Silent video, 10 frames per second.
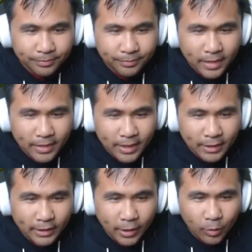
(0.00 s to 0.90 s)
I think
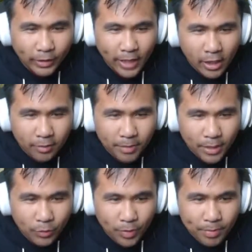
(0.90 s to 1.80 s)
it can only occupy
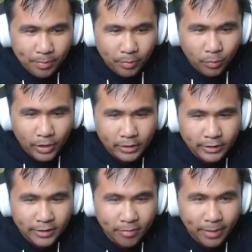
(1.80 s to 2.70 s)
three people. Where is
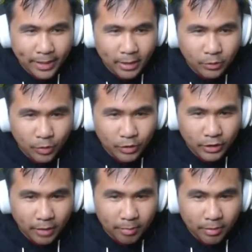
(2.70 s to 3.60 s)
everybody else going to
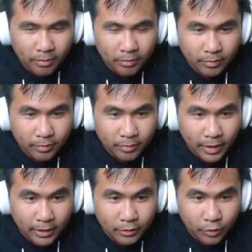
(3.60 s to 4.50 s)
sleep? I
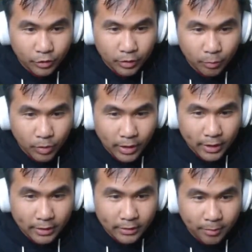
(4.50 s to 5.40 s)
guess you can sleep. One guy
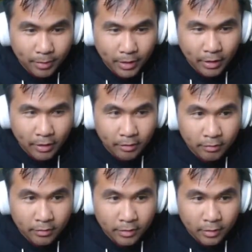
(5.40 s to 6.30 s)
can sleep here.
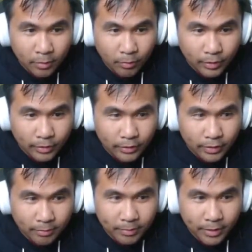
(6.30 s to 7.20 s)
One can
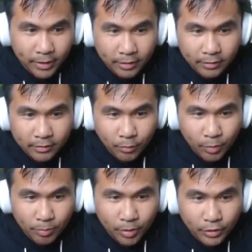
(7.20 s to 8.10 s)
sleep there. Then one
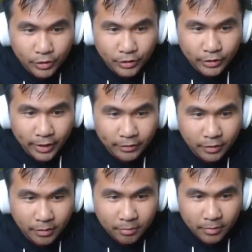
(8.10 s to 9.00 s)
person just stands
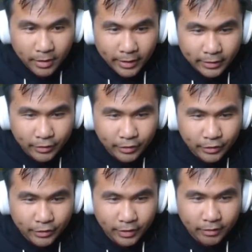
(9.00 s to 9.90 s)
up. I guess he can
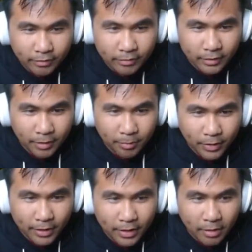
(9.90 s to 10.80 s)
just sit, sleep on
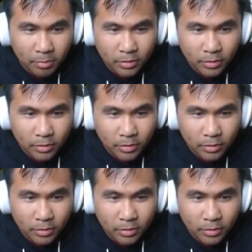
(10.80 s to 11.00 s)
that table.